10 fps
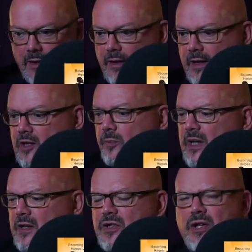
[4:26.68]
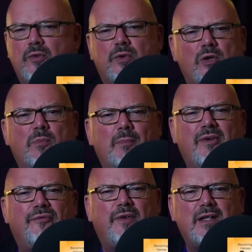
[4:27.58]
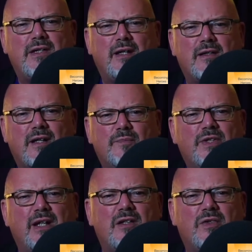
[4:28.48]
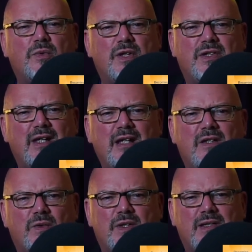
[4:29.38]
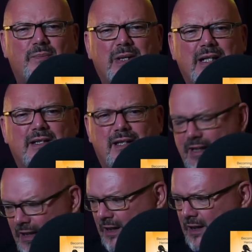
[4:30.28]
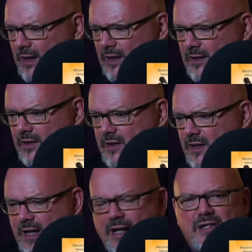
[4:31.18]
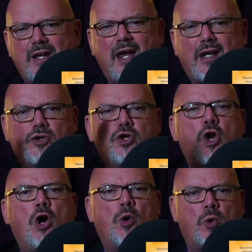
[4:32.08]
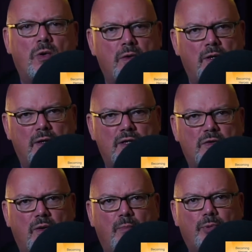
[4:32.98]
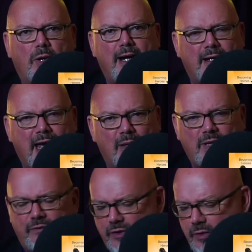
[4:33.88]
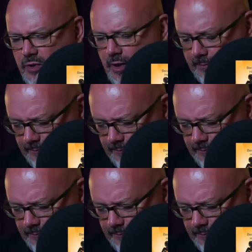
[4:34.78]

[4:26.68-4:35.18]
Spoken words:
They could be external. You might be facing some sickness or disease or disability that's saying no to a bright and happy future.